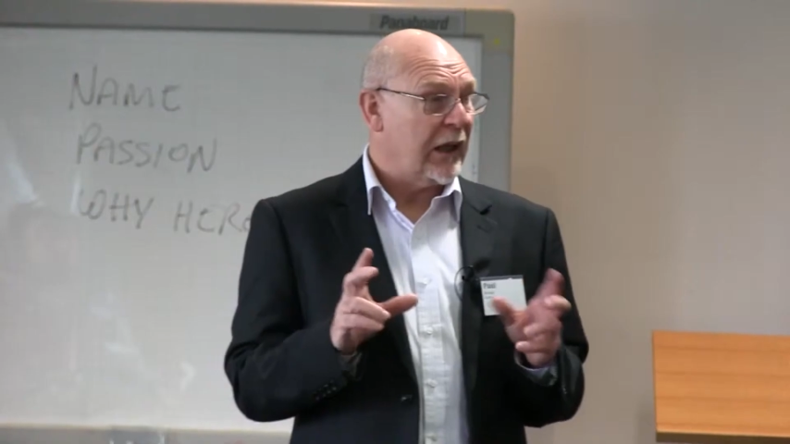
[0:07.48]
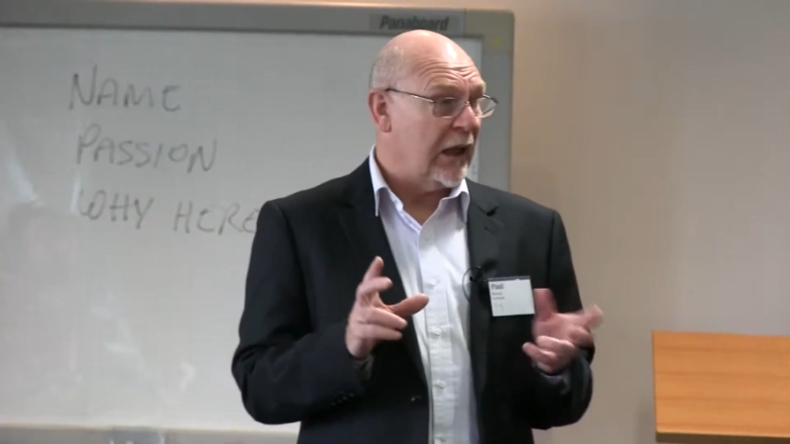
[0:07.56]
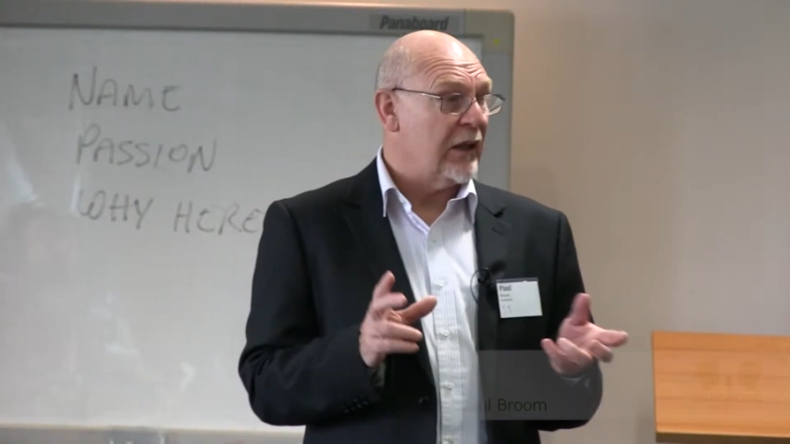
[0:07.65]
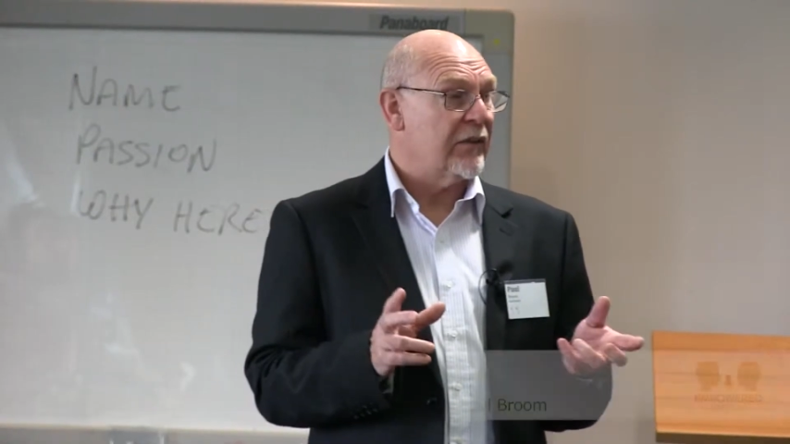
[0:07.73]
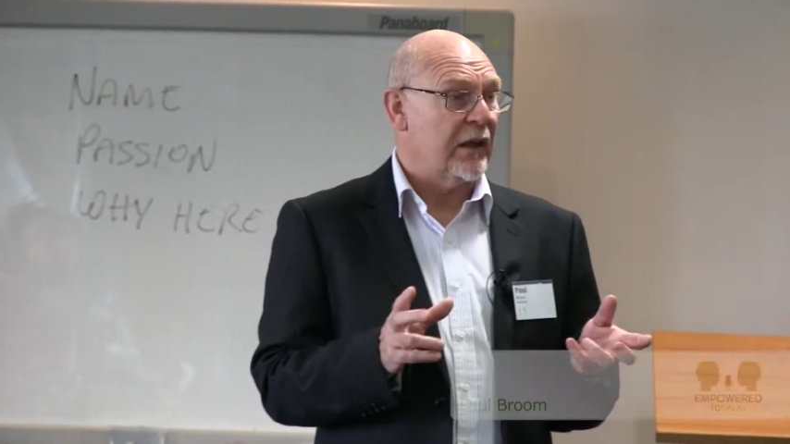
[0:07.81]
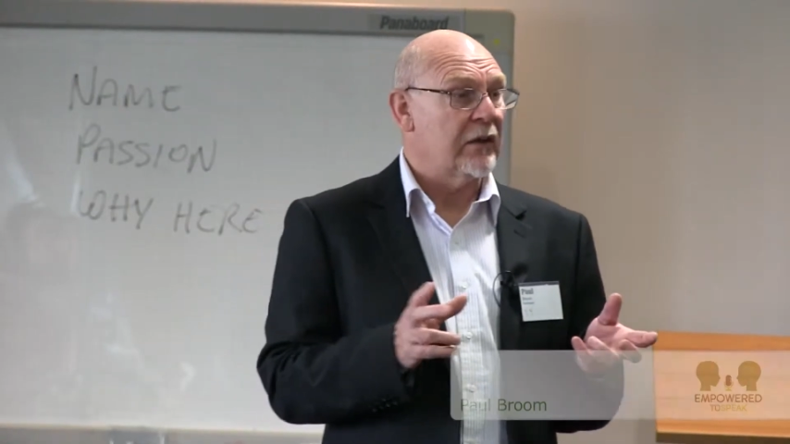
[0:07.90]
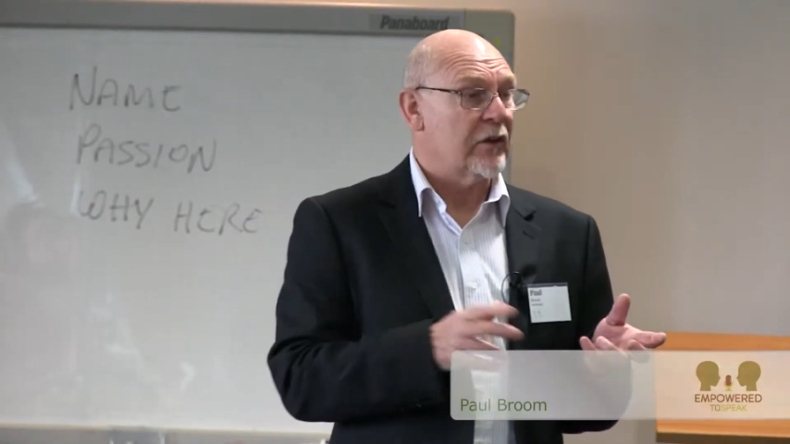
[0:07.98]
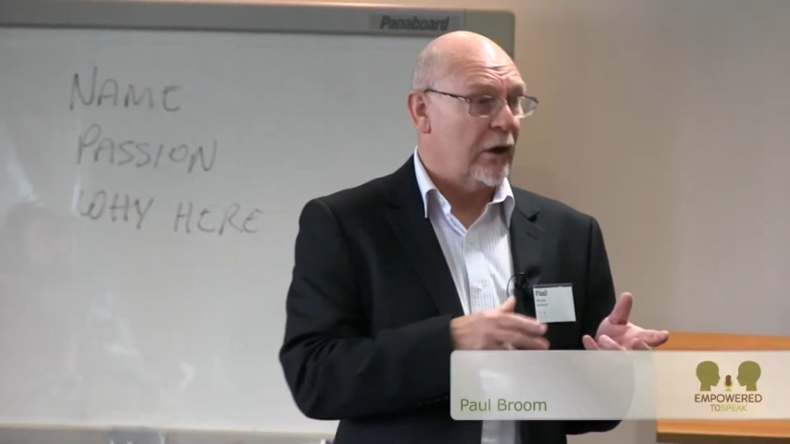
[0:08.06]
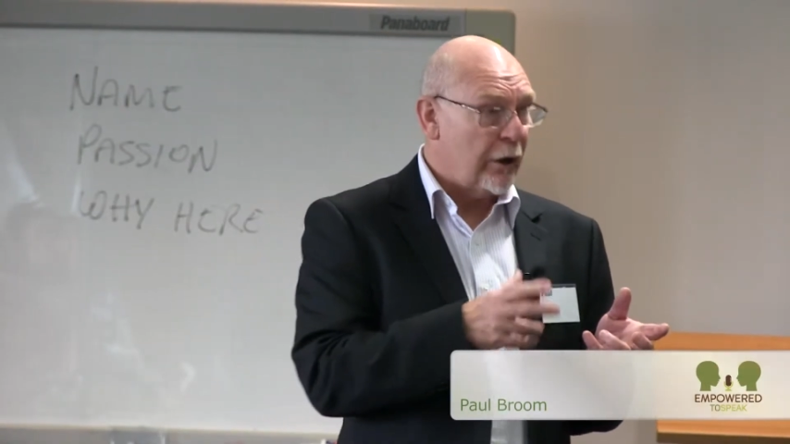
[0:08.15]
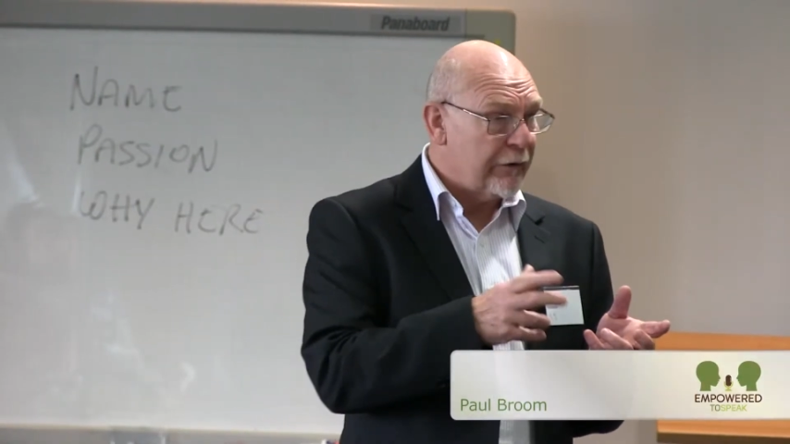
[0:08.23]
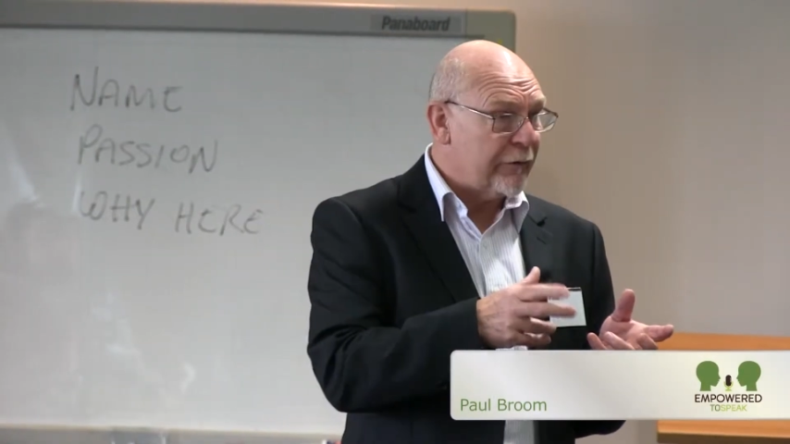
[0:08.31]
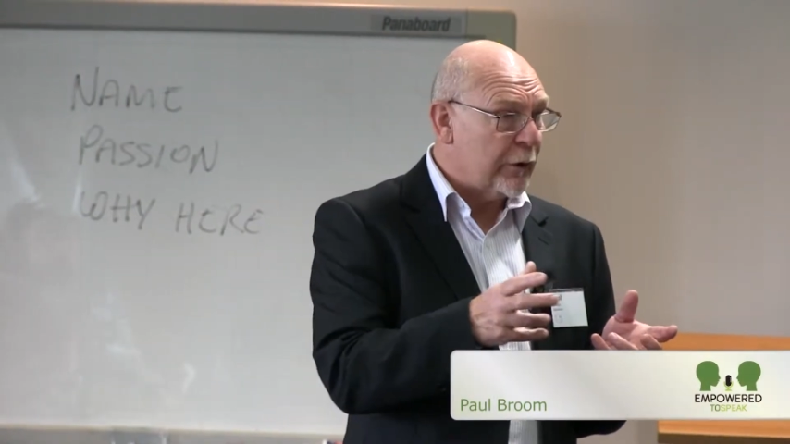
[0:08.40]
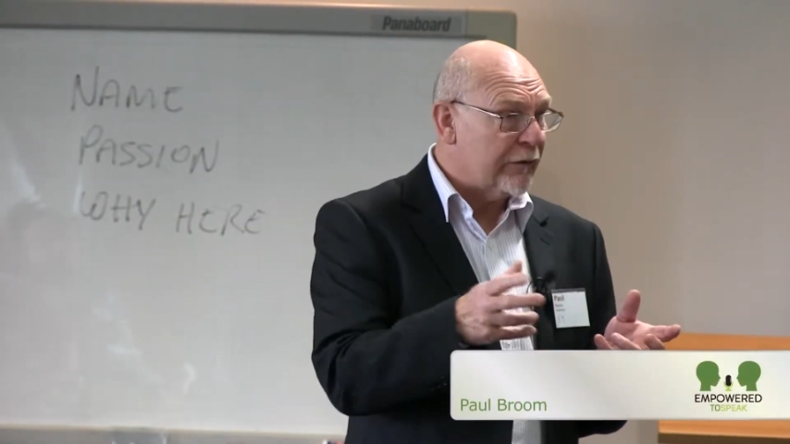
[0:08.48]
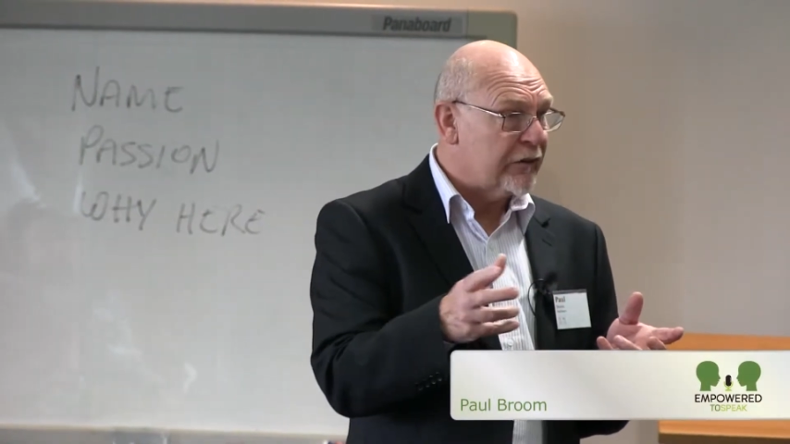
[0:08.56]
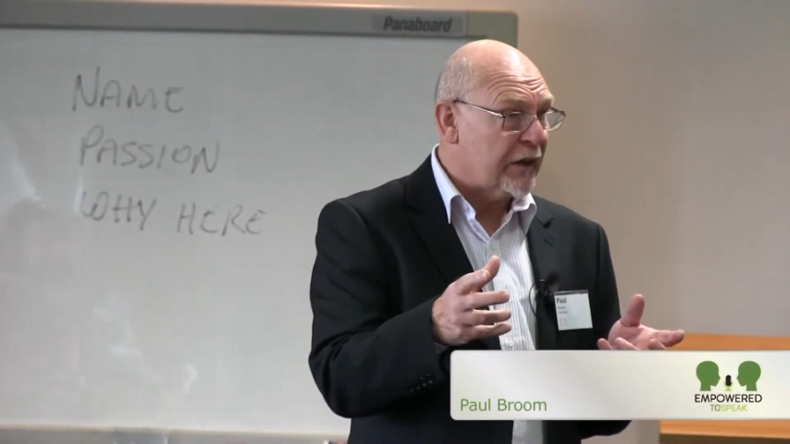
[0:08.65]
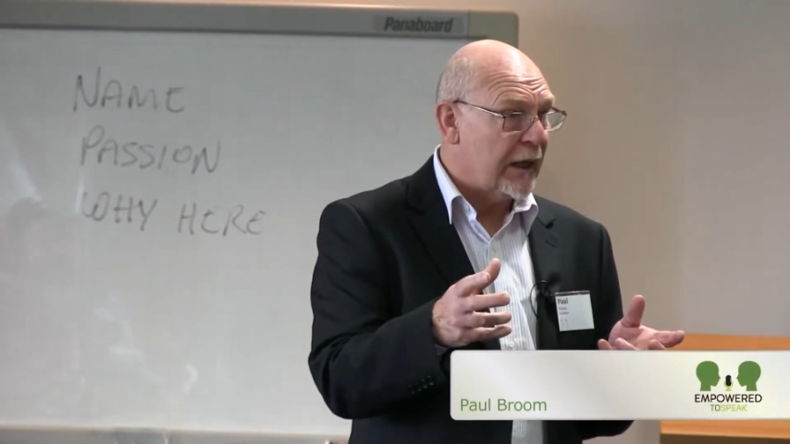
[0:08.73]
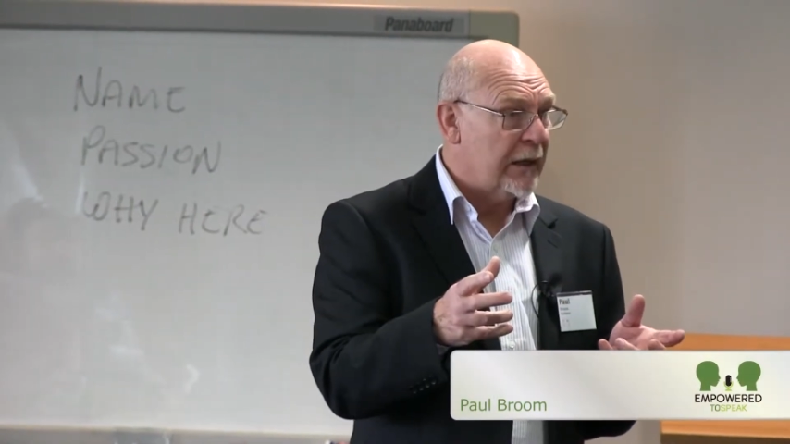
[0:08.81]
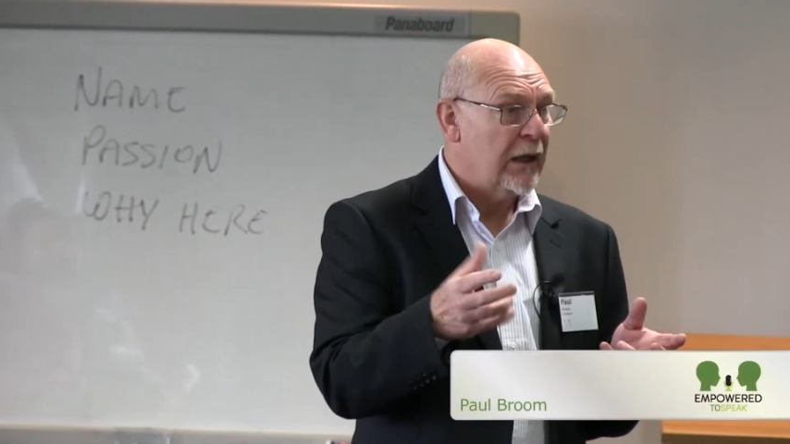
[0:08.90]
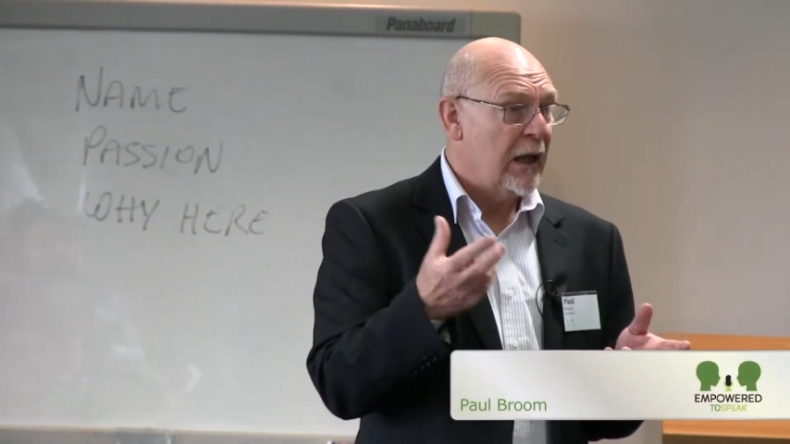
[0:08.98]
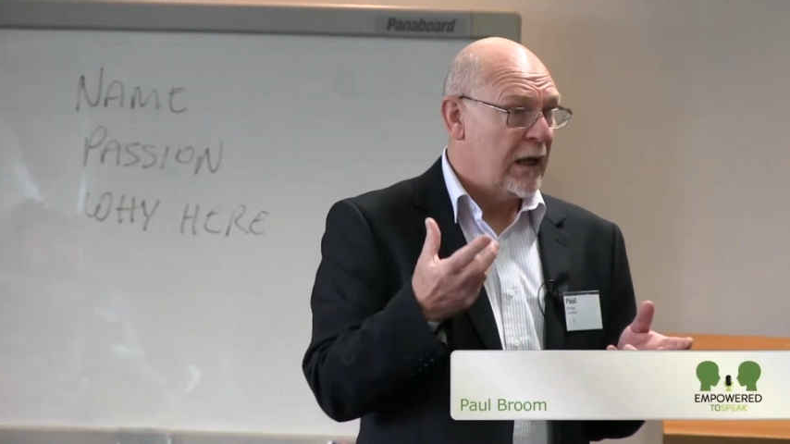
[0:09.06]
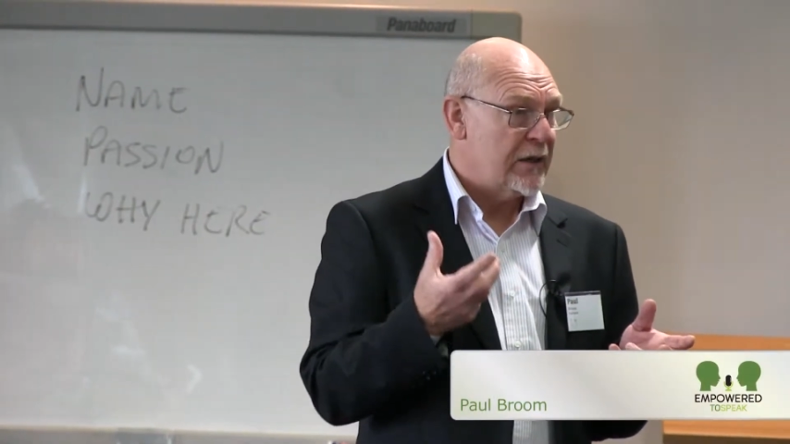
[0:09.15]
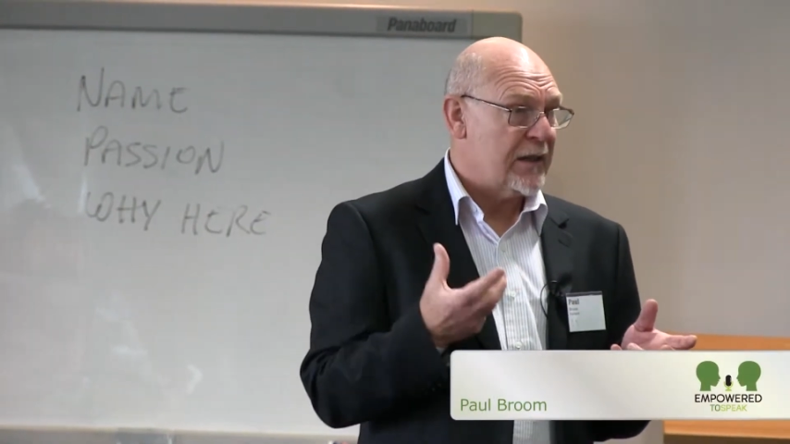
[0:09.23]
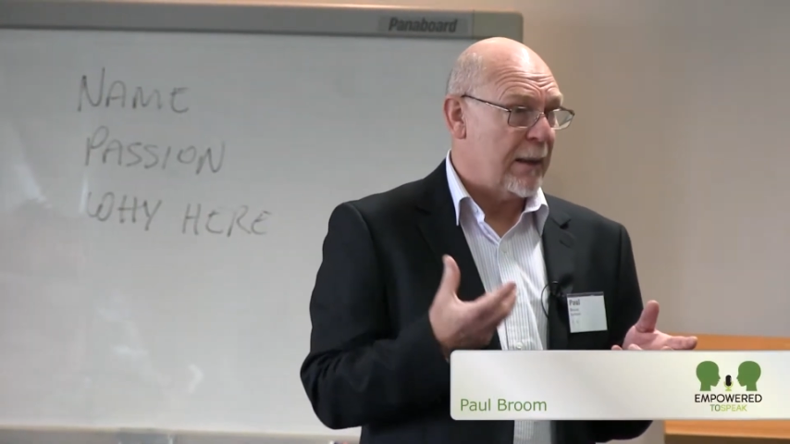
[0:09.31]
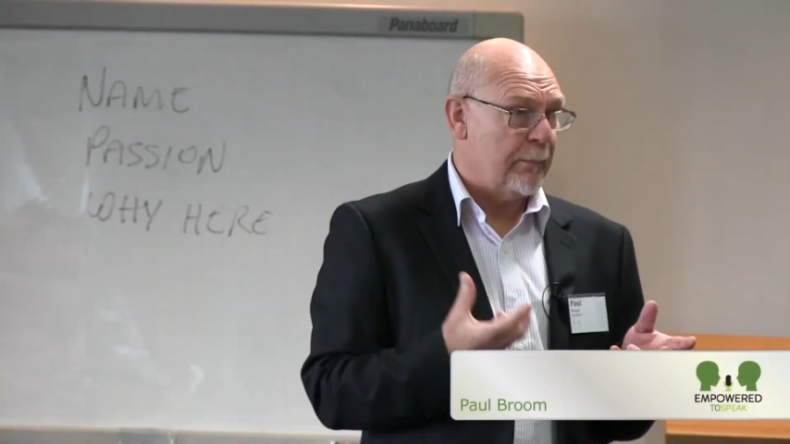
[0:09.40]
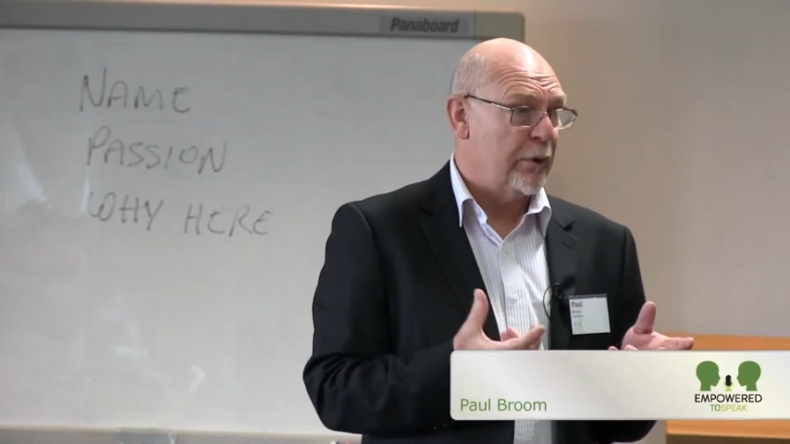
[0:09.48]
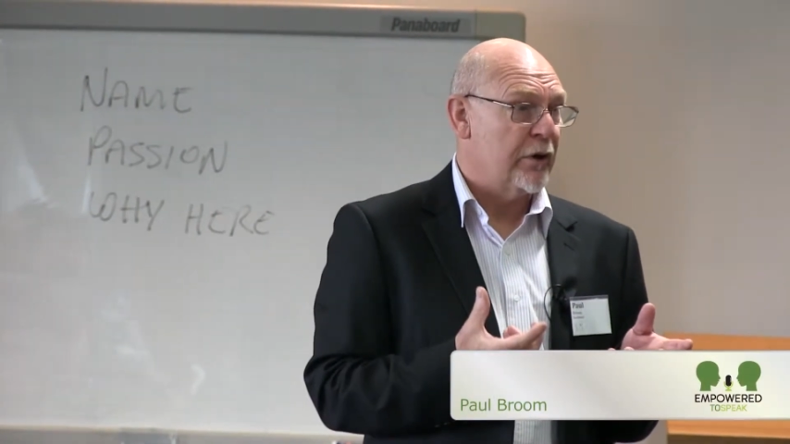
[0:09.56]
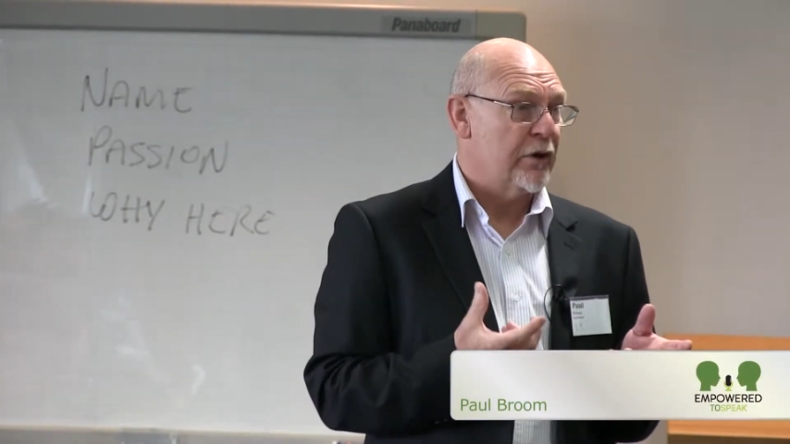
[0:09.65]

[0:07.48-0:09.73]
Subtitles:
the key things a lot of you have said is that